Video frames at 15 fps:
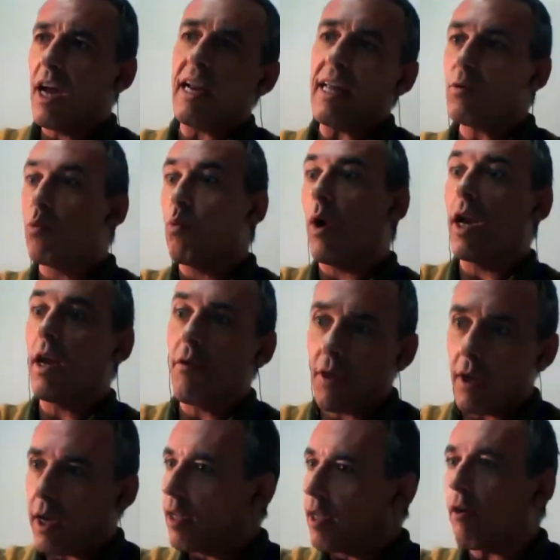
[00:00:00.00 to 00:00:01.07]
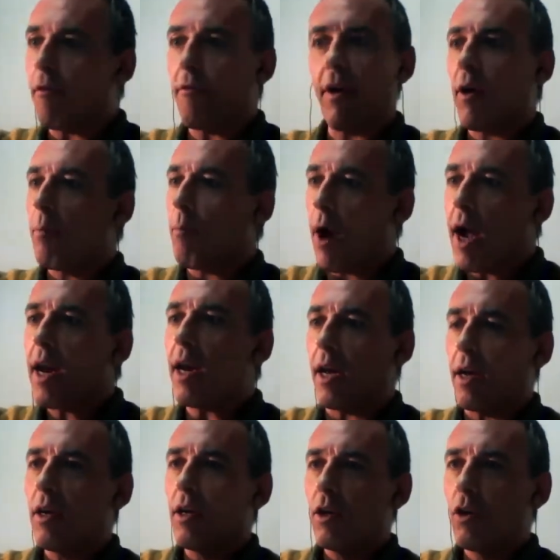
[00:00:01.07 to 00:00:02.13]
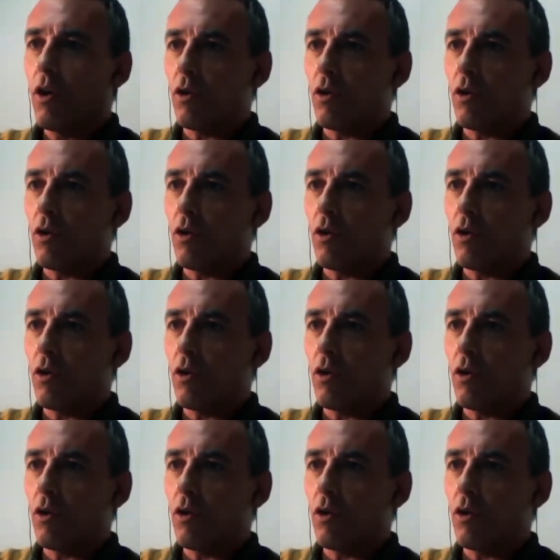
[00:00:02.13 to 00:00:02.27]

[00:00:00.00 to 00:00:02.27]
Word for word: at least one of the, you know, very minor